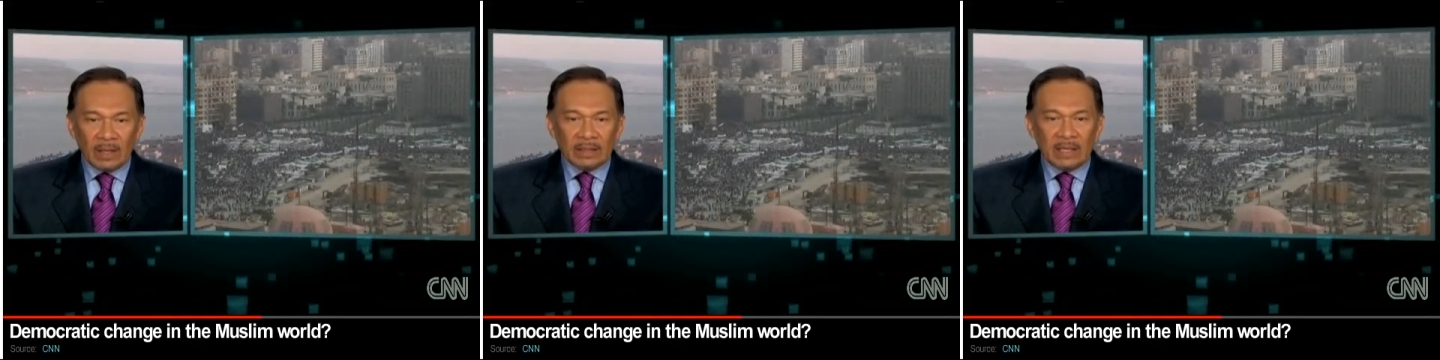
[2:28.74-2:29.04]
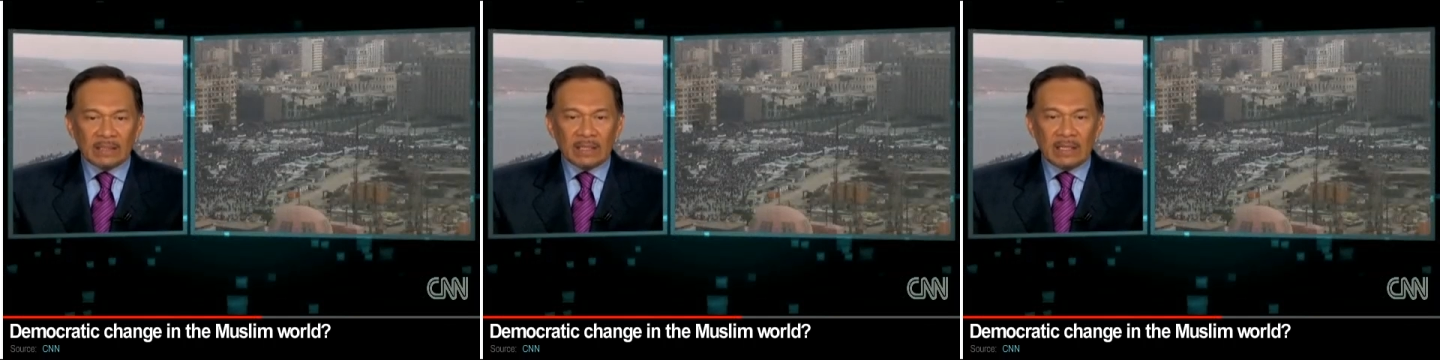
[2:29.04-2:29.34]

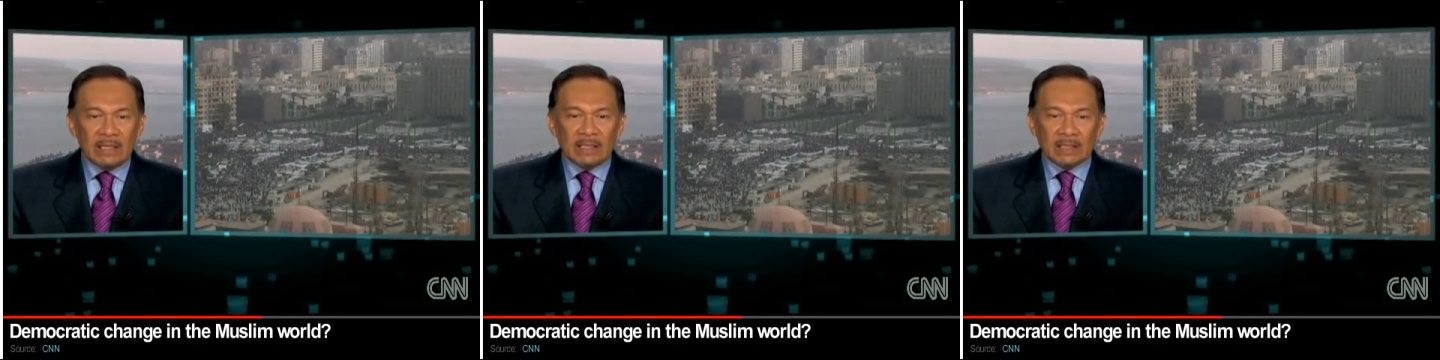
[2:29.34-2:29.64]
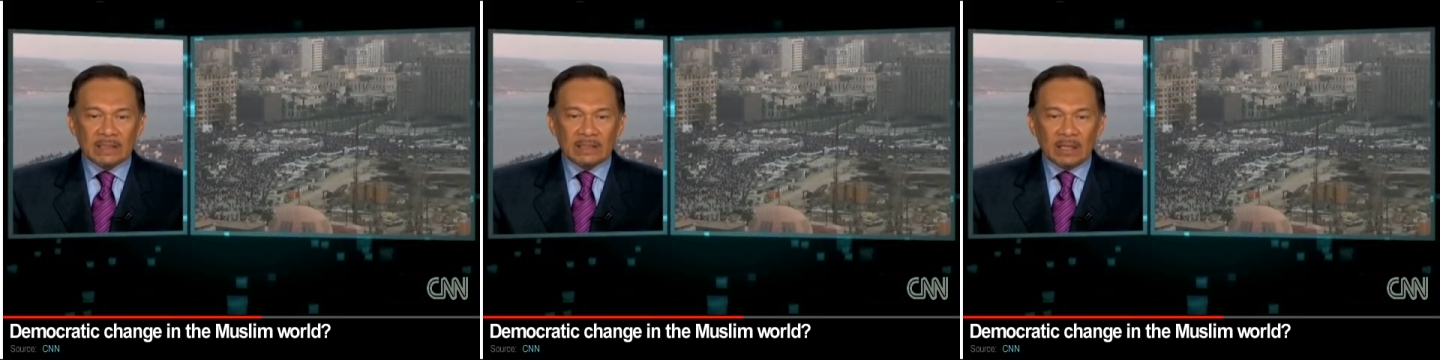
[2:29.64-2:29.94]
These
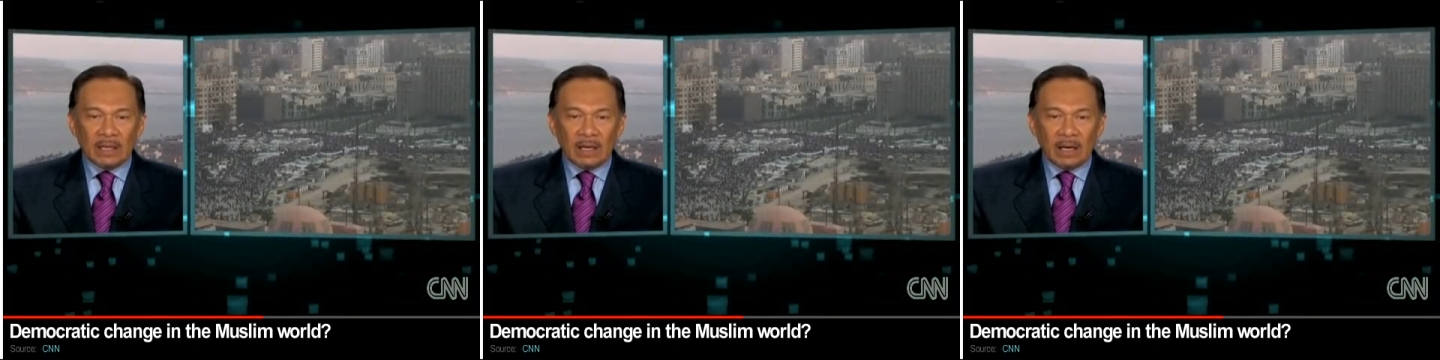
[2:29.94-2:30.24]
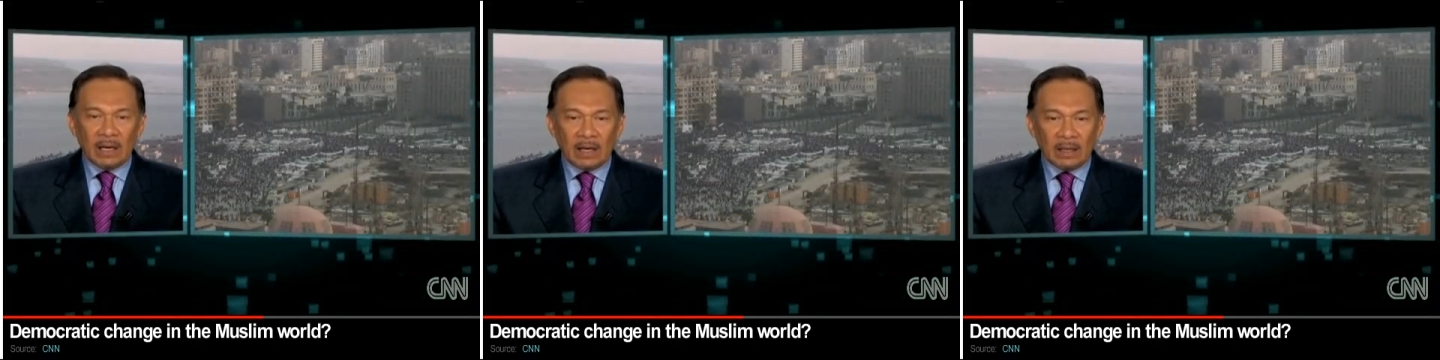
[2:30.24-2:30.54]
leaders
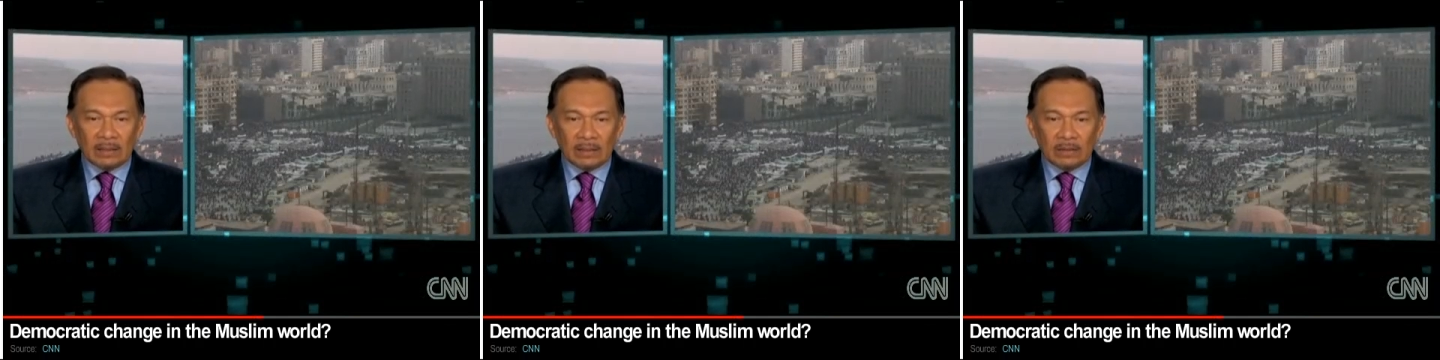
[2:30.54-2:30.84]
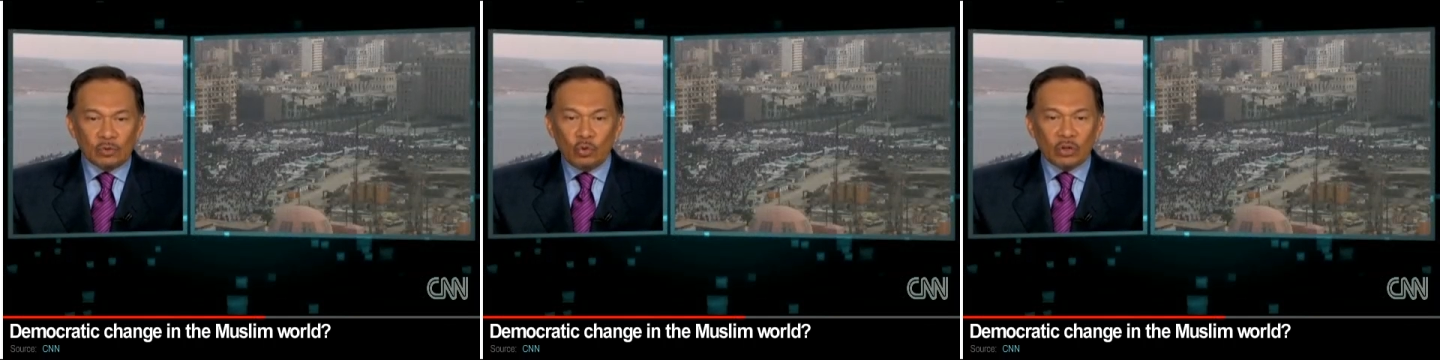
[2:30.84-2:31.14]

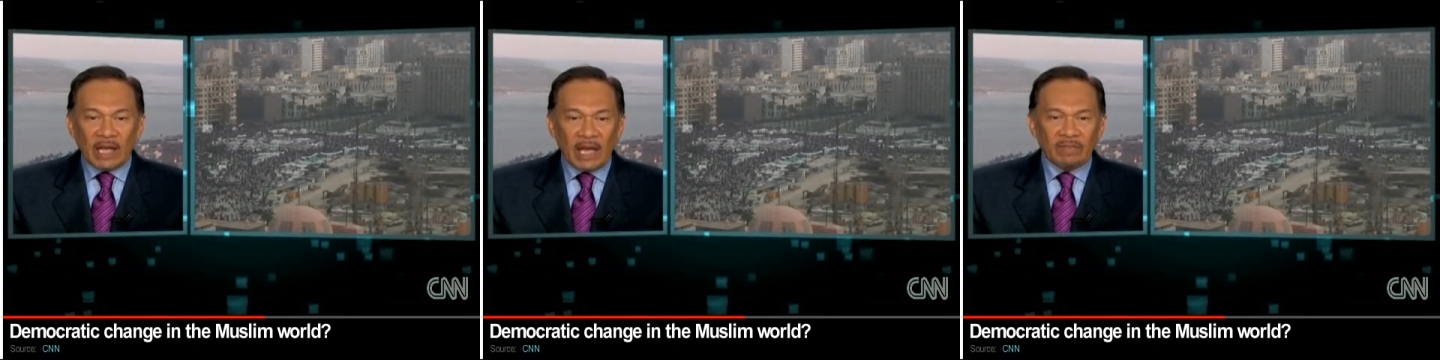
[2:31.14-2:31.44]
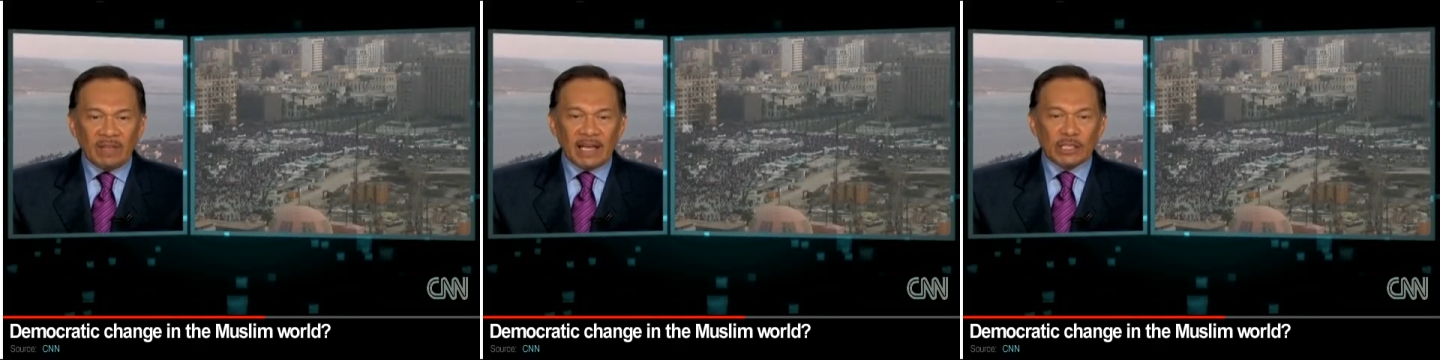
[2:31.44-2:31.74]
do not
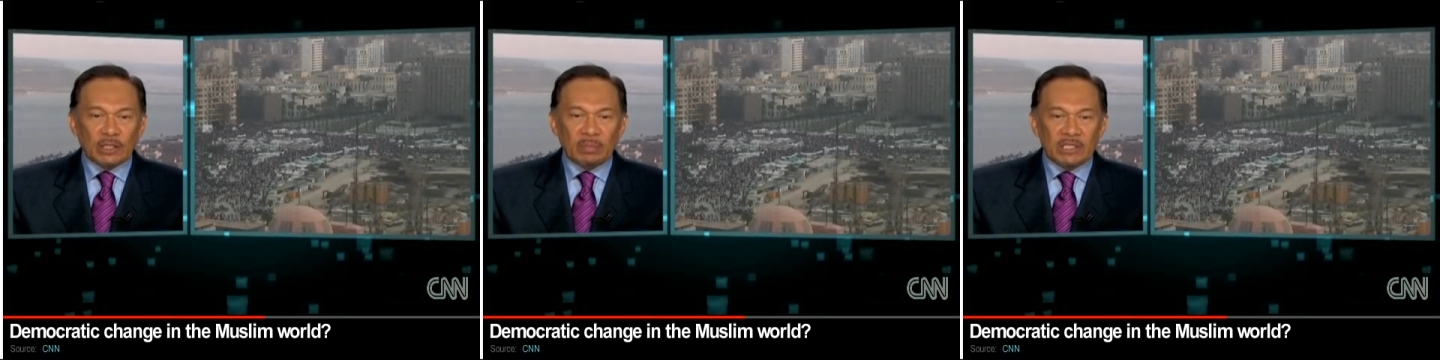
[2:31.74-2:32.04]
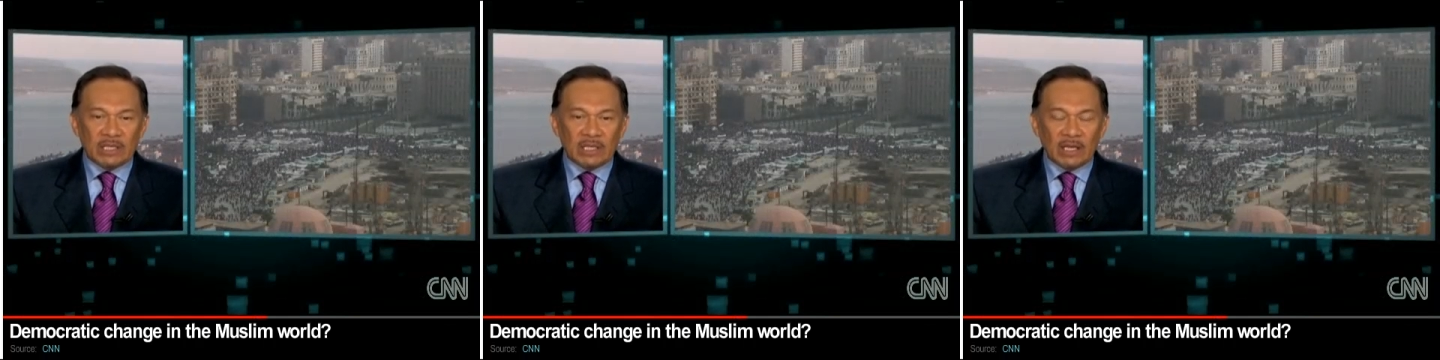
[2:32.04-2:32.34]
have the
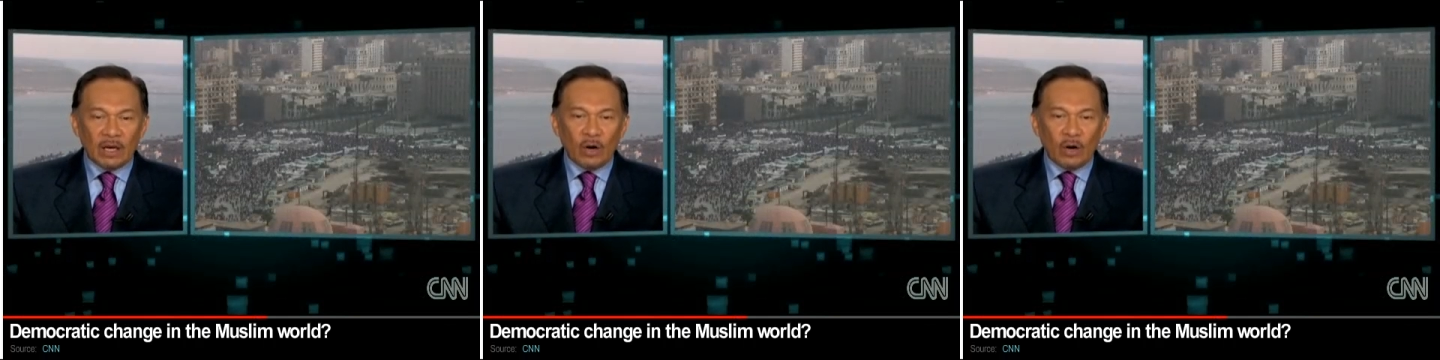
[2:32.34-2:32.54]
legitimacy.